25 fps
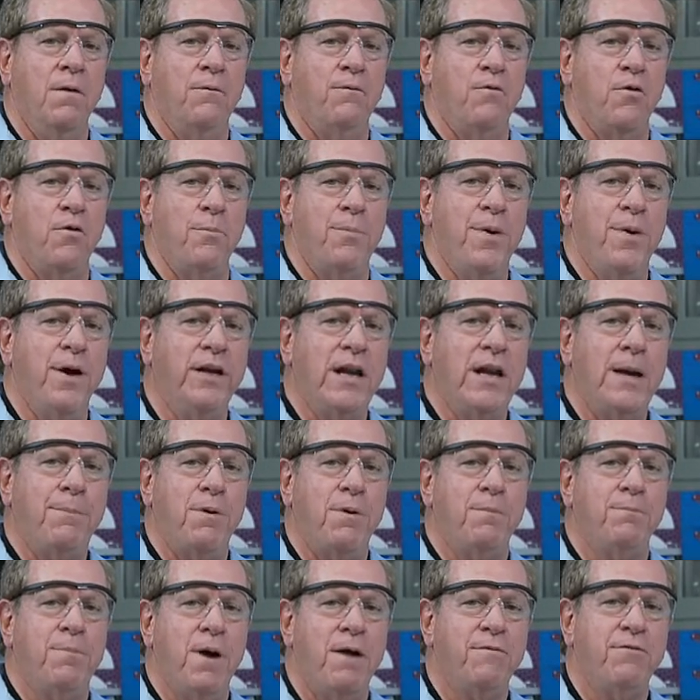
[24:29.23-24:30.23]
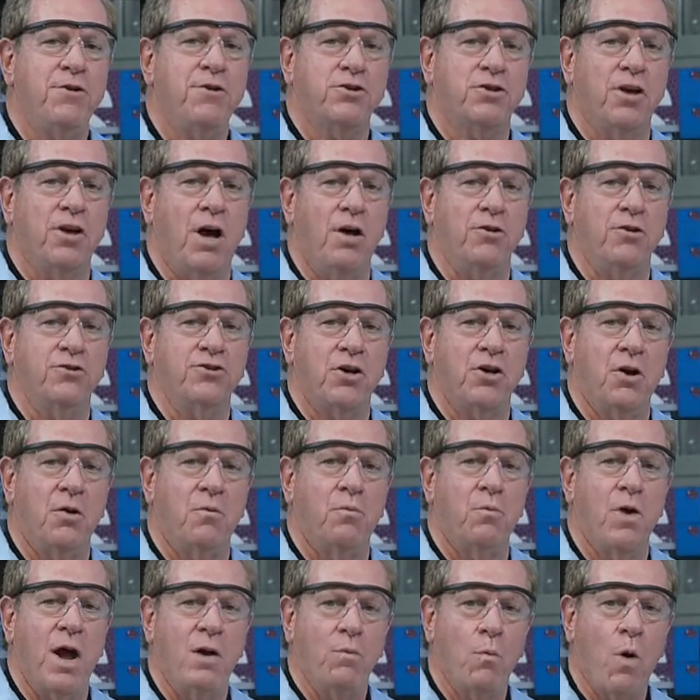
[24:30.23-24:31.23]
For a buildup of buffer salts,
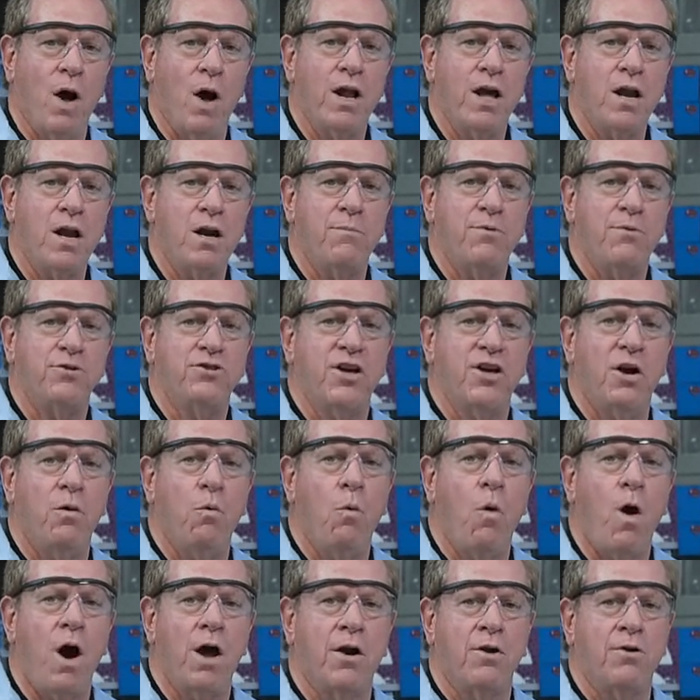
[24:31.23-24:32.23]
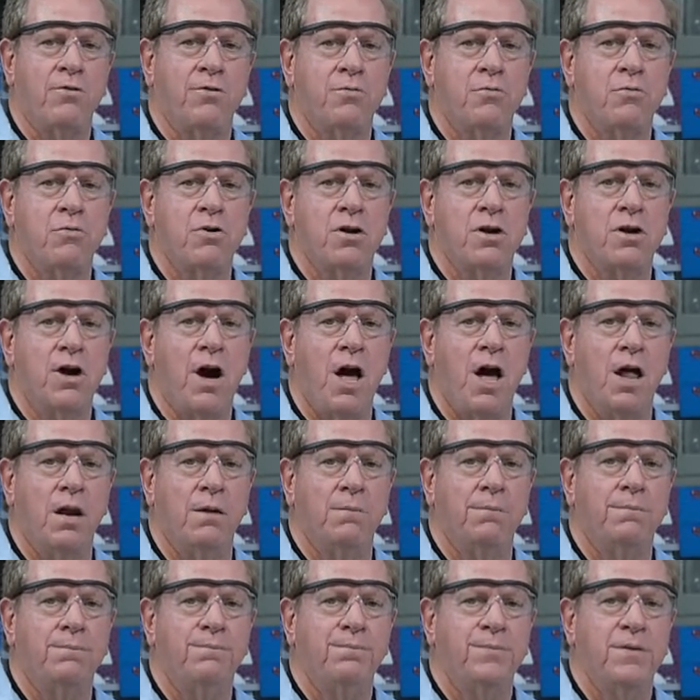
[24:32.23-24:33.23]
run 100% water through your
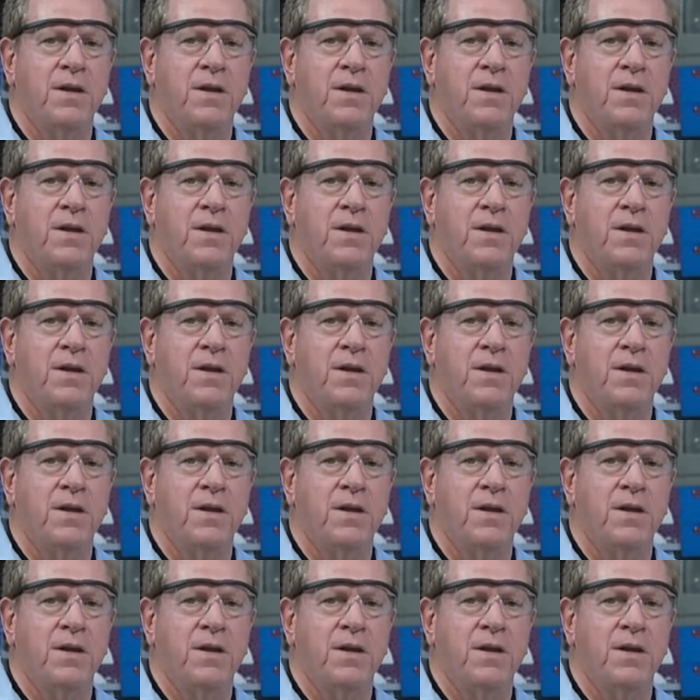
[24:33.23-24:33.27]
column.